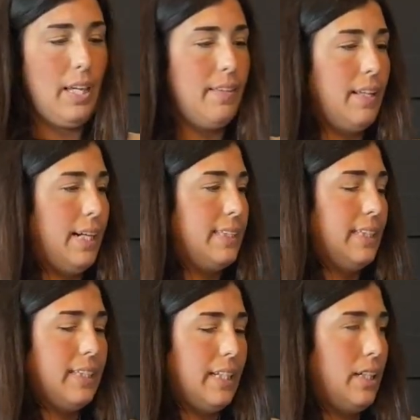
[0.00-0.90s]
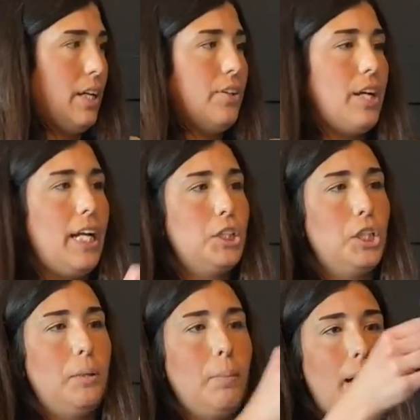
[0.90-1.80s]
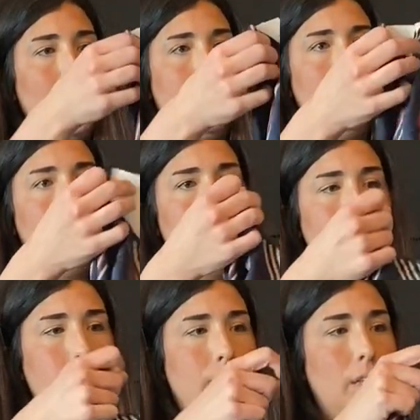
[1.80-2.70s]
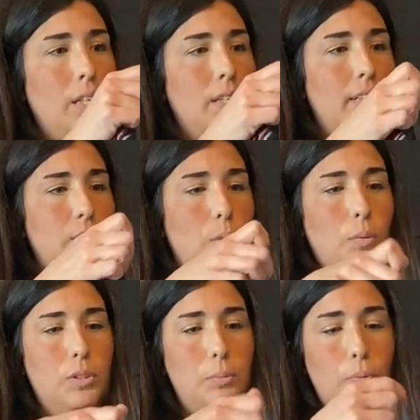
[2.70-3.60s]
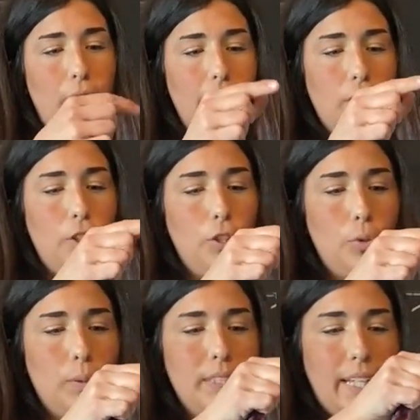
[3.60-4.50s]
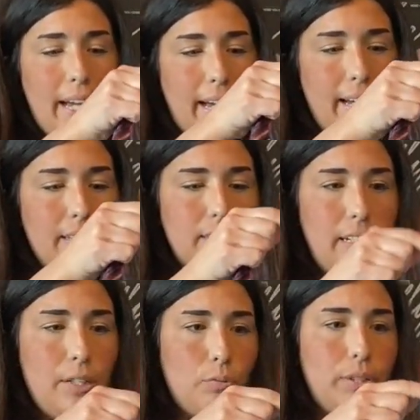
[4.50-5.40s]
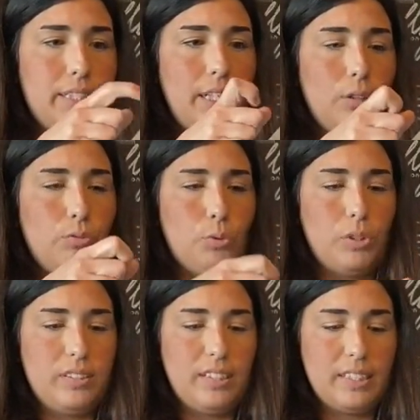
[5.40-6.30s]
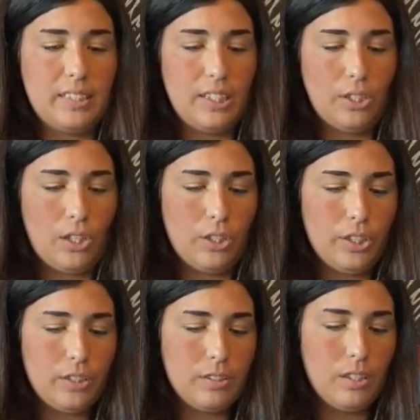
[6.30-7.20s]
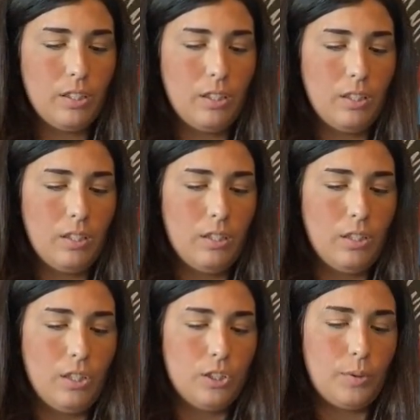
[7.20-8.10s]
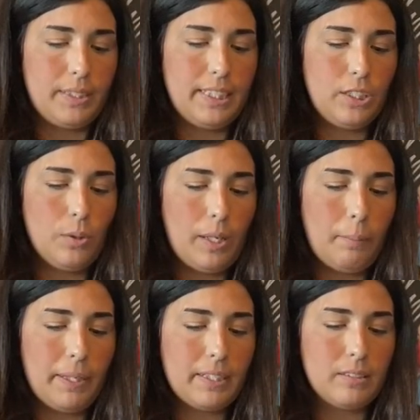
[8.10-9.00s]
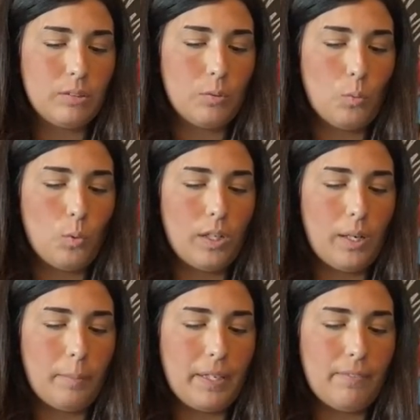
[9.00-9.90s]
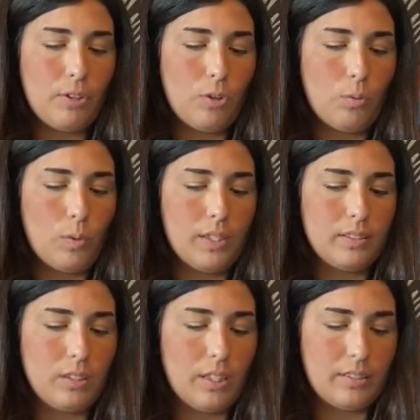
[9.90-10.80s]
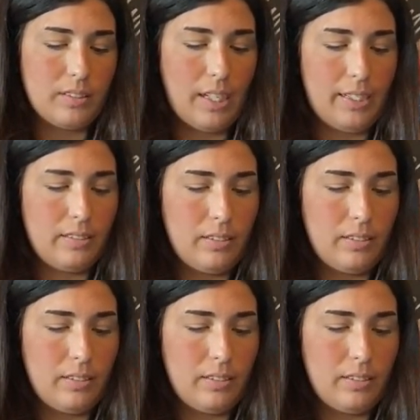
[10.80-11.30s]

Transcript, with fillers: And then I did get another H&M item. This one was brand new with tags and it retailed for $60. So I did go ahead and pick this one up even though it was a size